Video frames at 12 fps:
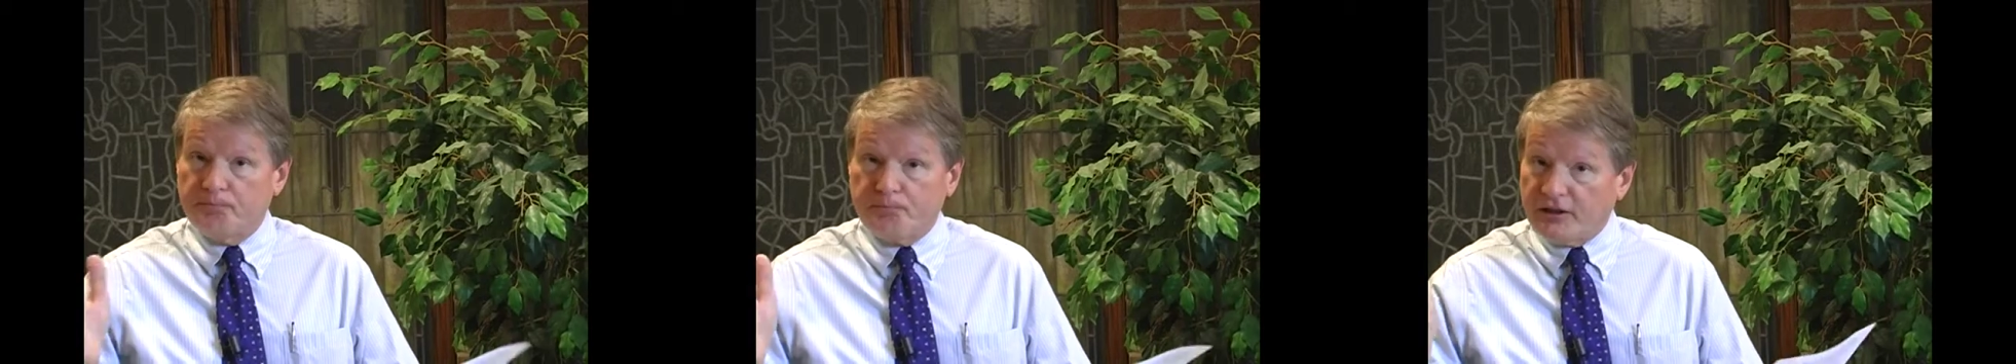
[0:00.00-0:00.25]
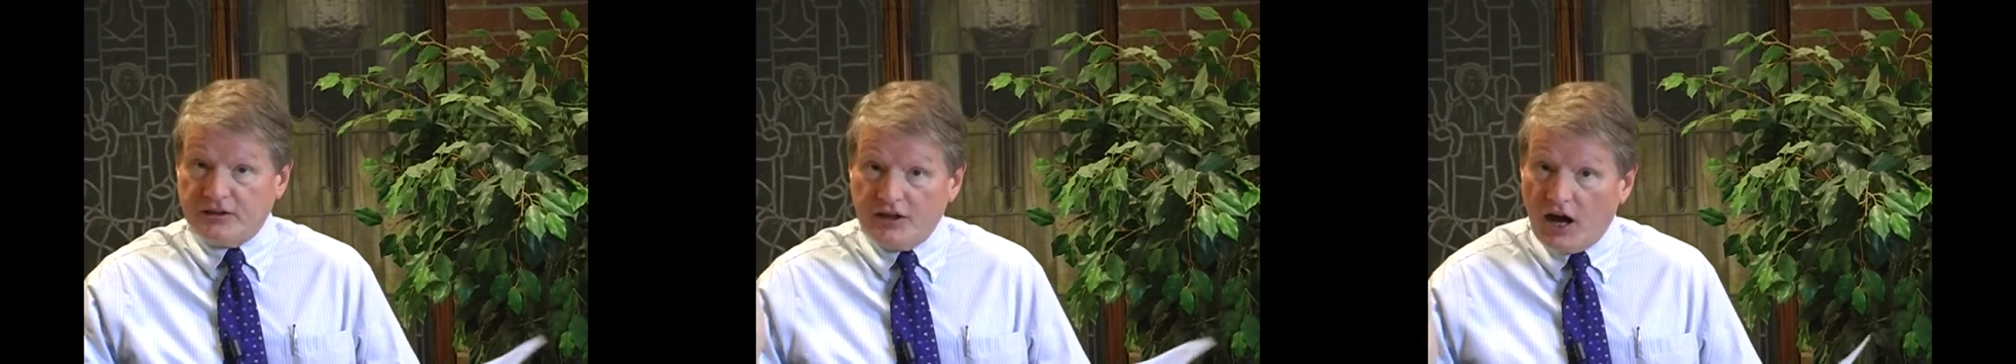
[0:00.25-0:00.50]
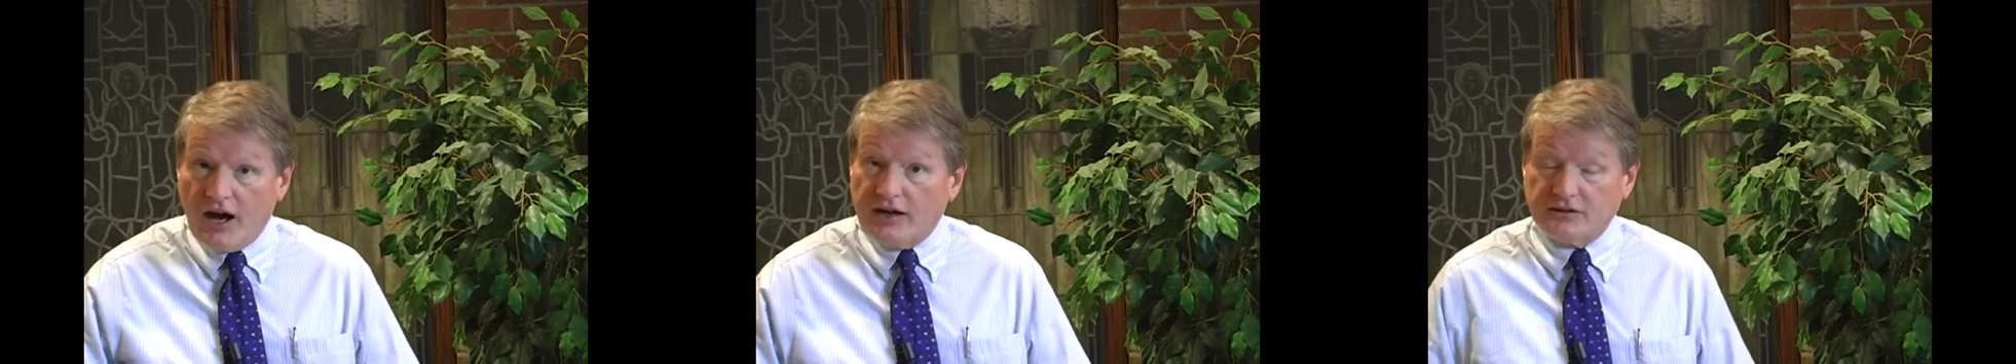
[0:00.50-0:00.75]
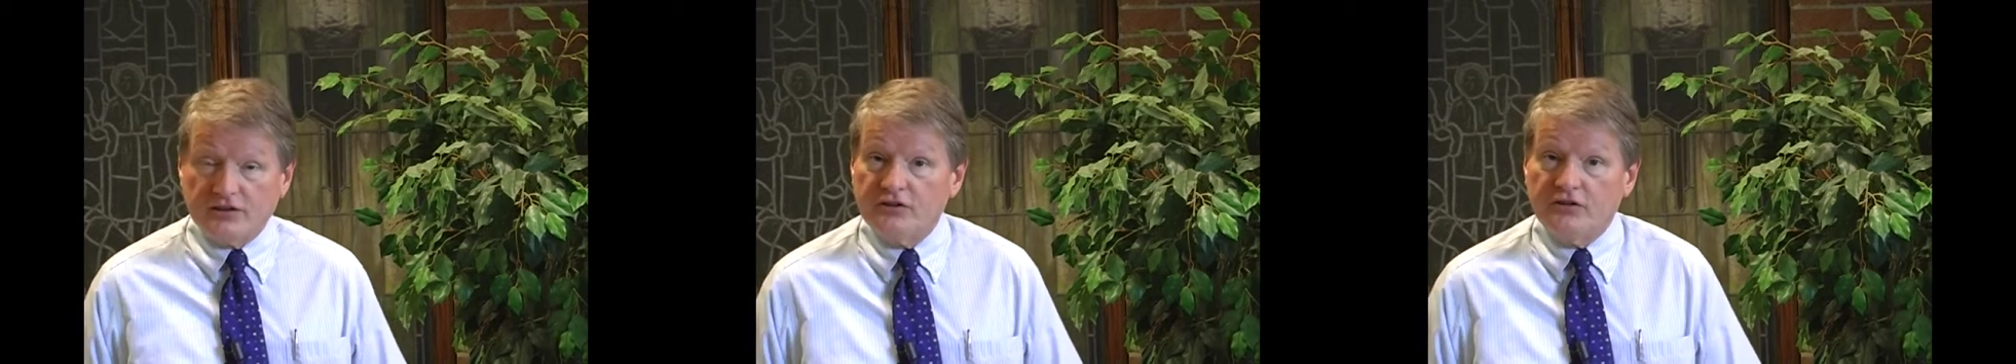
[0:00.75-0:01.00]
but
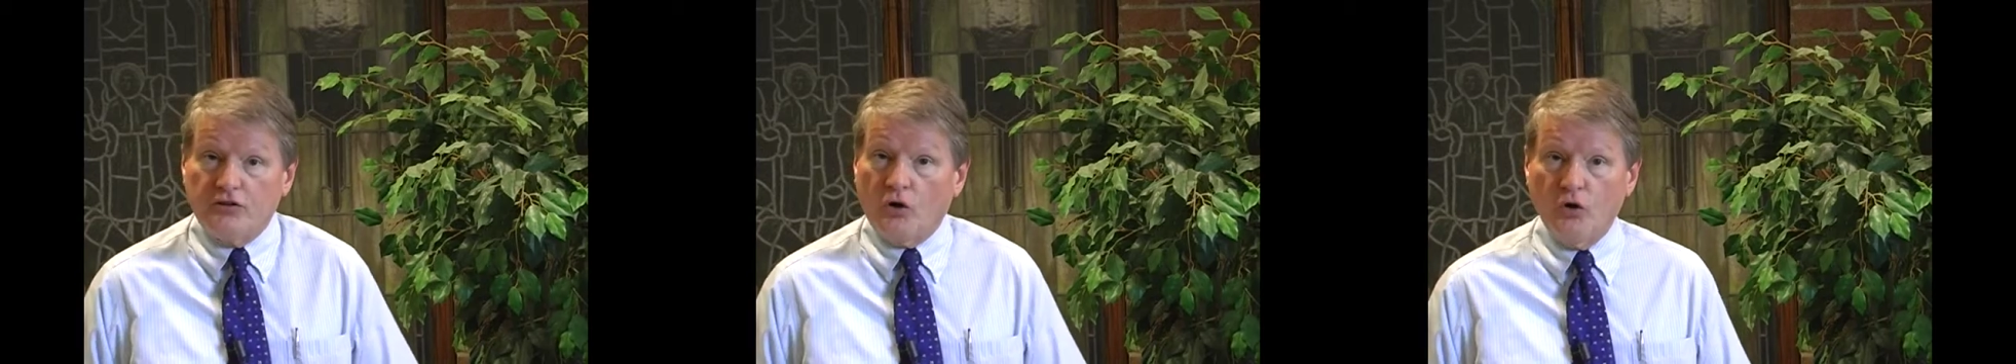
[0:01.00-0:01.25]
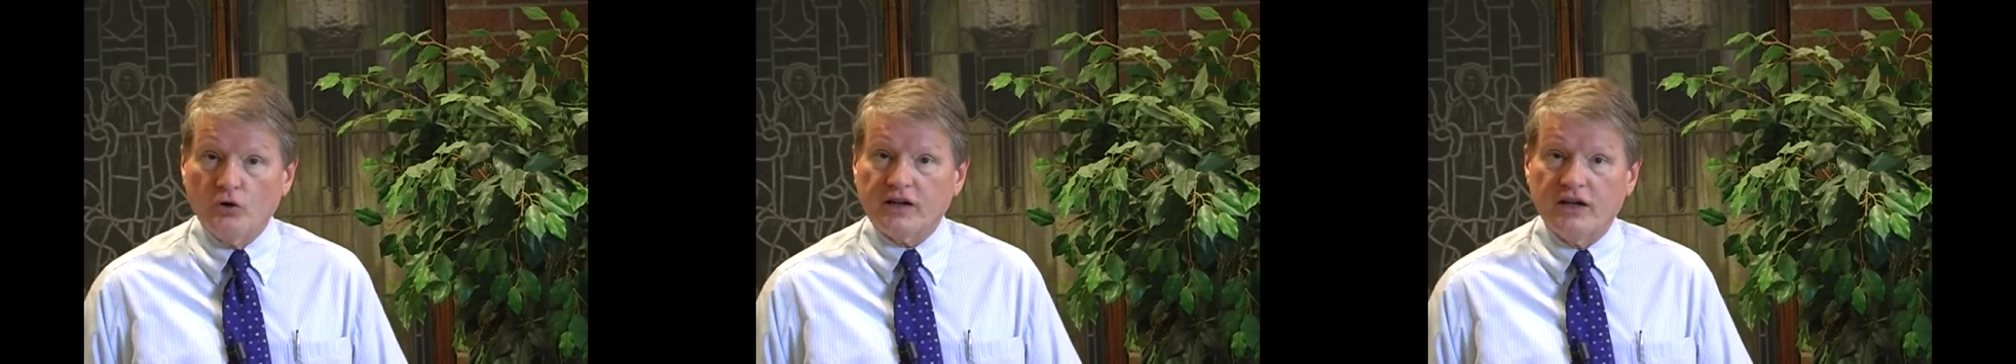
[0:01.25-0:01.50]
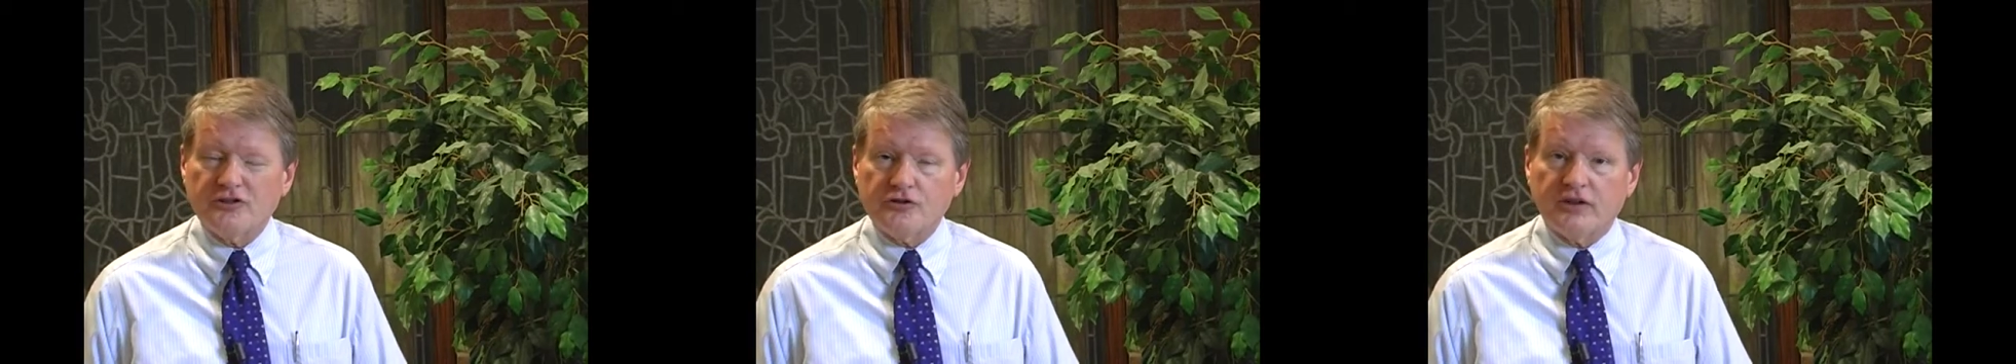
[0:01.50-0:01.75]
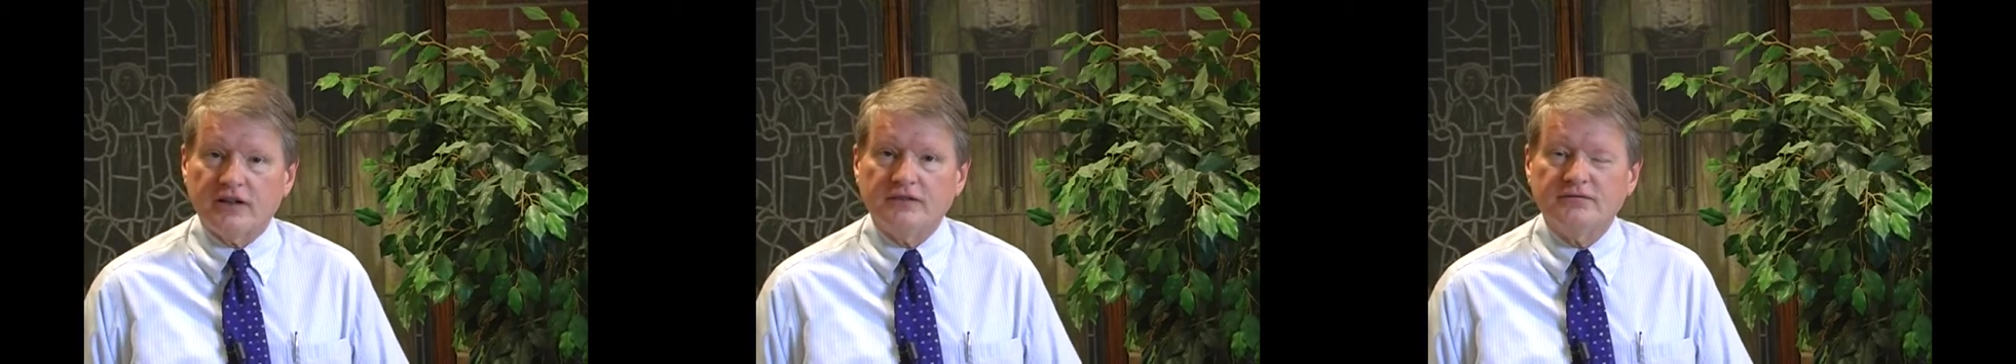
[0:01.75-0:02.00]
not the whole
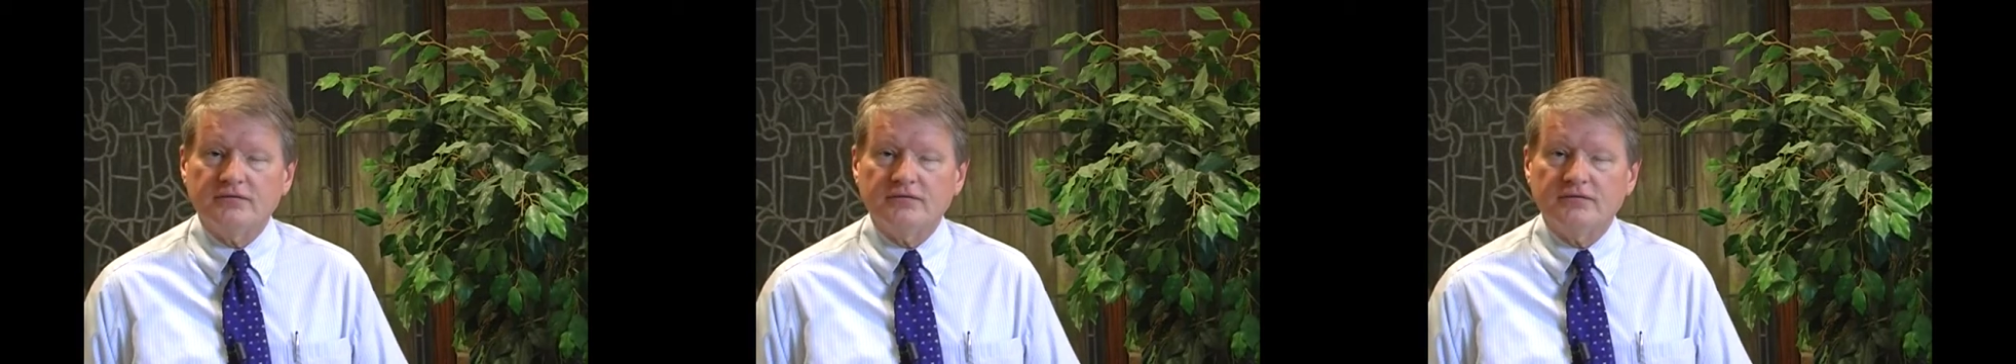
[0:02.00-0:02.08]
country.